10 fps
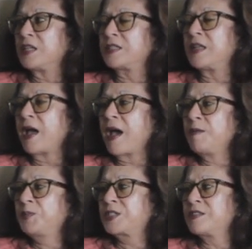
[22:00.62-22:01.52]
It's the
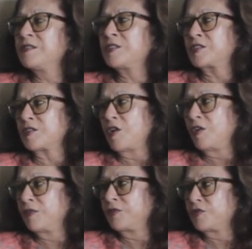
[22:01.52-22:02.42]
absence
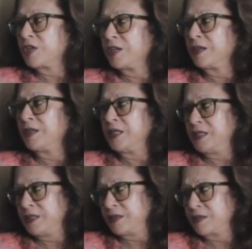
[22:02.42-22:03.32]
of real
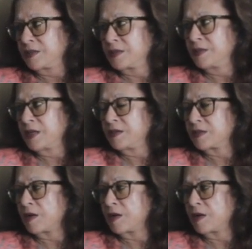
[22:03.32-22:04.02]
leaders that is